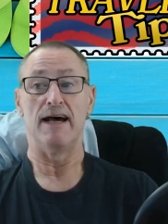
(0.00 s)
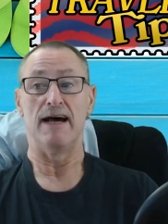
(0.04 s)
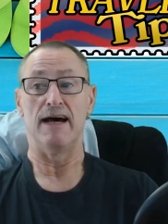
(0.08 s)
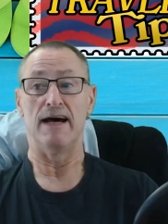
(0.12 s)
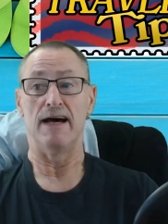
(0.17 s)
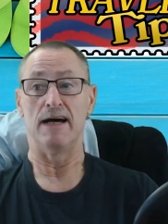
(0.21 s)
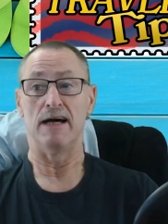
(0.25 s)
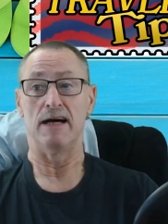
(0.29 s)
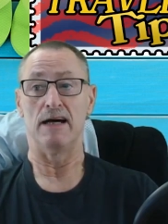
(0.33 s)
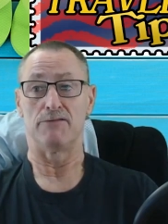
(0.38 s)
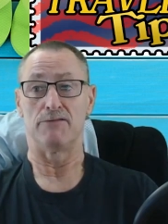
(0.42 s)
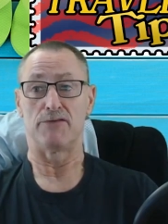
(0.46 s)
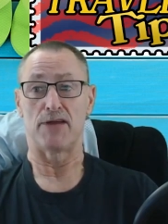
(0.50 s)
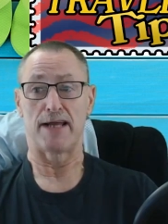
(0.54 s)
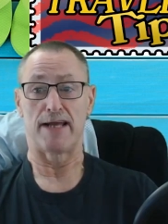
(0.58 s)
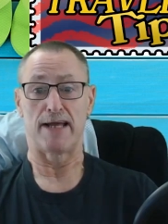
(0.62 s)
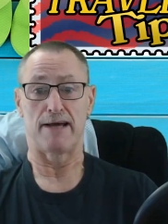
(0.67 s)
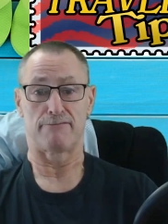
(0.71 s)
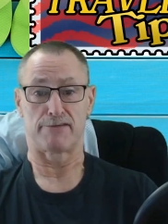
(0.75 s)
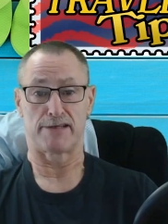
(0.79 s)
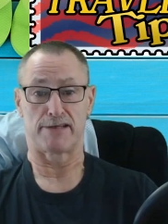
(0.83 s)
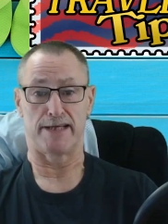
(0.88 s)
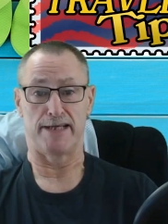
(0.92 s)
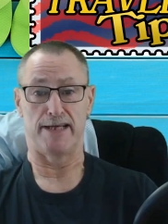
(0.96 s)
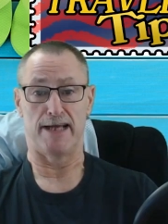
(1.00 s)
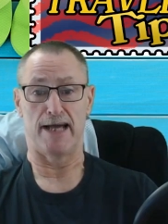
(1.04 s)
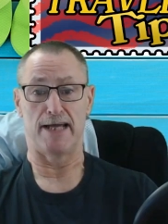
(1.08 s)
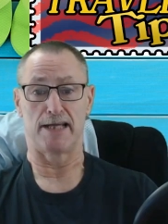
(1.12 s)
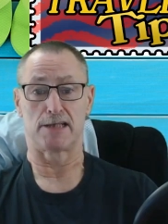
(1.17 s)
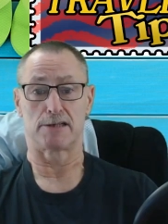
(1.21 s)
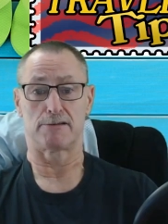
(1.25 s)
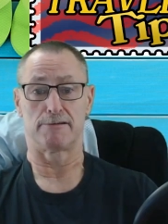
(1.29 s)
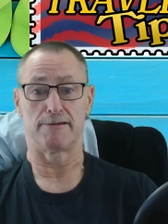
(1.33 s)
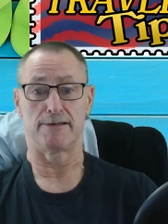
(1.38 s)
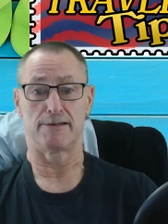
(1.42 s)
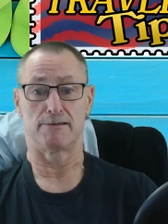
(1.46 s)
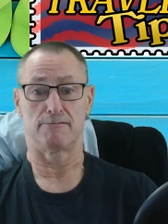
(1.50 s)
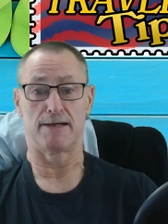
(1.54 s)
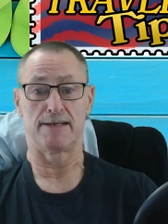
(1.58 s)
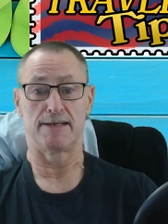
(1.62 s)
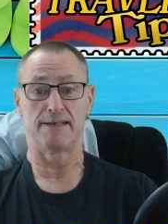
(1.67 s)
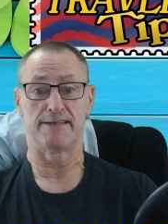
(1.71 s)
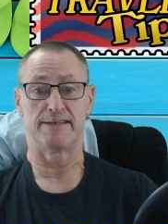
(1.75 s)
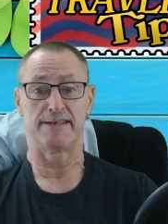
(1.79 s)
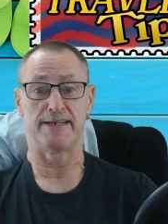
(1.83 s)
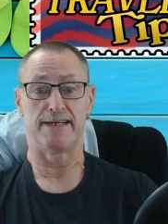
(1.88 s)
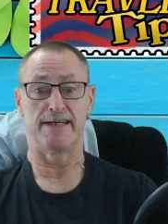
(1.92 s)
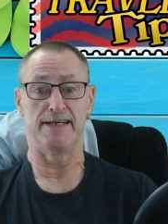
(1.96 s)
They have the
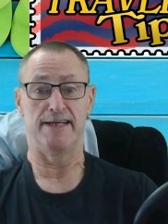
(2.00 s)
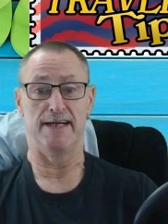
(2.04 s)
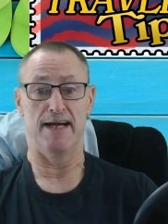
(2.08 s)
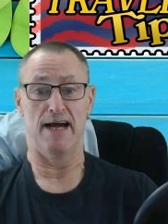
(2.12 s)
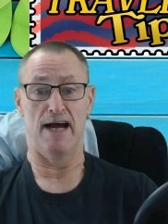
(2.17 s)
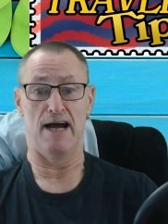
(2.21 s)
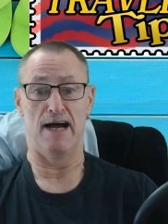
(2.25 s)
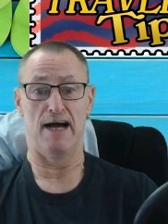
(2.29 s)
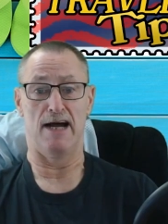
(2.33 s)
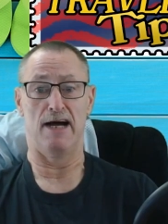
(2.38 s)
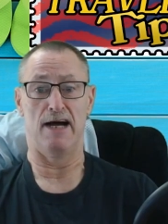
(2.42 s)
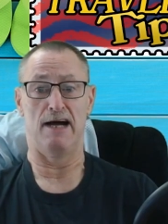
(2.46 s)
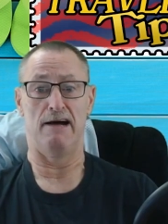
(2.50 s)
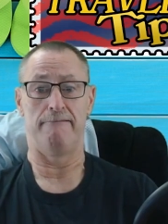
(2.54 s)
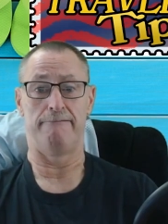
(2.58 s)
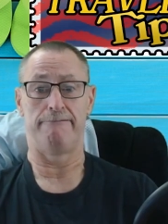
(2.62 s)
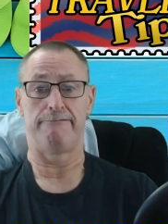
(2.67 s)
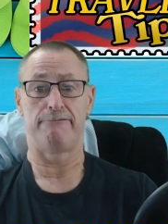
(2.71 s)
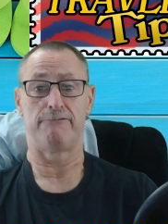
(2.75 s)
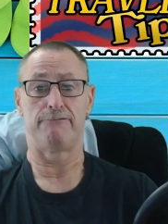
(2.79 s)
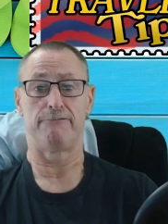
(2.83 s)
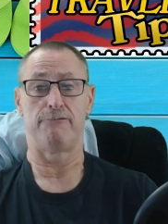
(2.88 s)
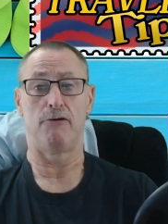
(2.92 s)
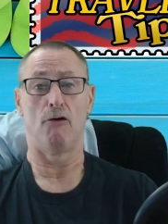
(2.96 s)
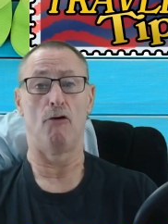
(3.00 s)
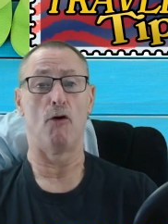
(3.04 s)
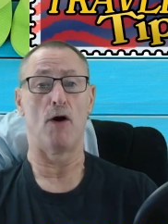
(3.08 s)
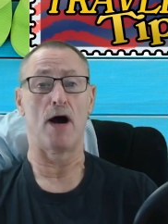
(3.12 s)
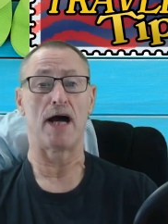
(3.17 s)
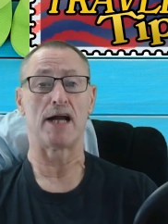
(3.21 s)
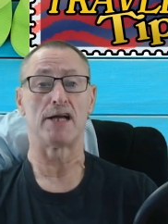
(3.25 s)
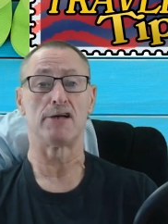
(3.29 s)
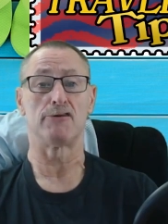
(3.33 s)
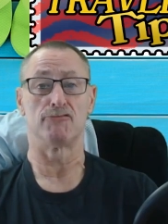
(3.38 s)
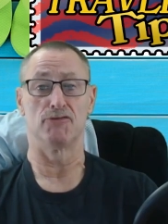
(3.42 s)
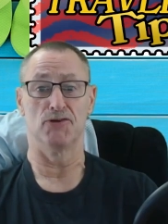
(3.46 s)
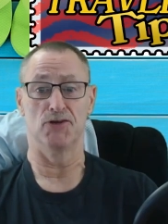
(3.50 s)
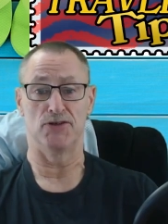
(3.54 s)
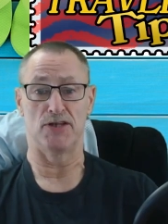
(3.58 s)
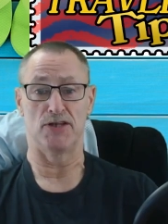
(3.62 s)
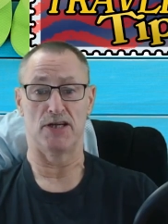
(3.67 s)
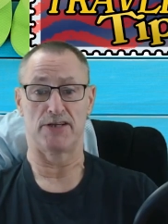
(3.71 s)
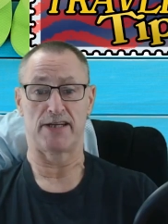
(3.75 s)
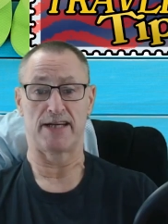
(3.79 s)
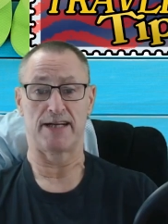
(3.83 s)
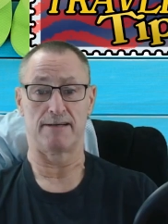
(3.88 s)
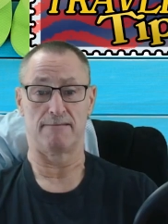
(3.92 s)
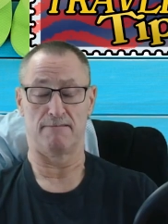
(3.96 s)
A320 400s,
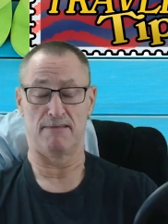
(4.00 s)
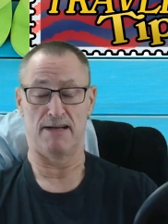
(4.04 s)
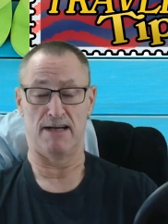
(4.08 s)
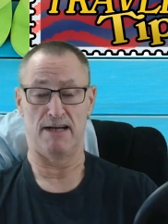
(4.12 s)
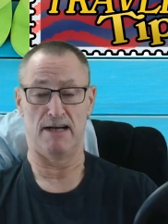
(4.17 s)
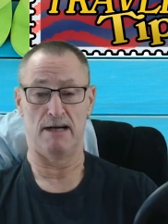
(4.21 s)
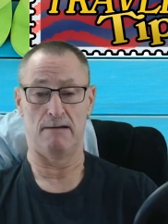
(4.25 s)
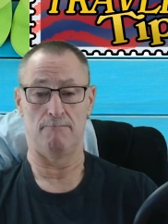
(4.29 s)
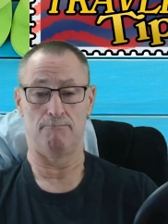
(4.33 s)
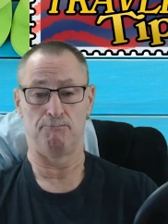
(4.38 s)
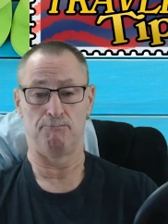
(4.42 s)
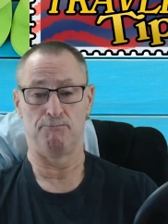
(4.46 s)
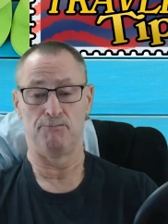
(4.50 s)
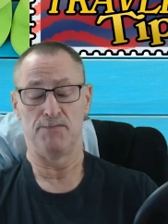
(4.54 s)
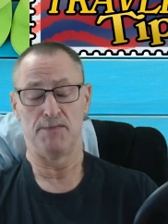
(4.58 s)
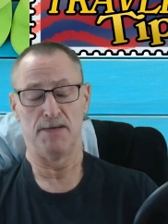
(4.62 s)
I think. I'm